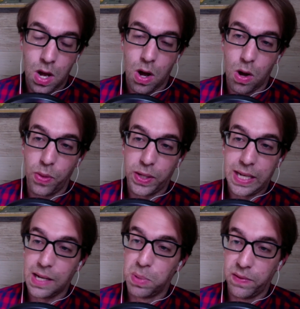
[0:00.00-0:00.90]
All the
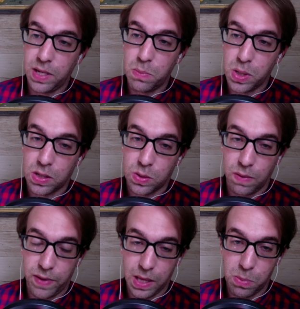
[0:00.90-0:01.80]
King Oblivion books are
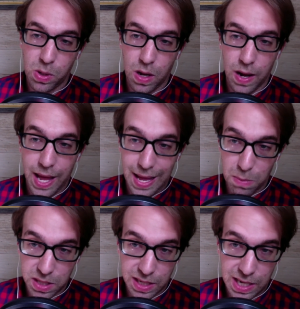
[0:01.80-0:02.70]
available on
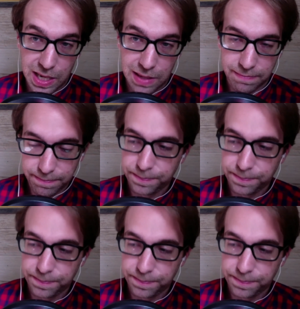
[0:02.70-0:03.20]
Amazon.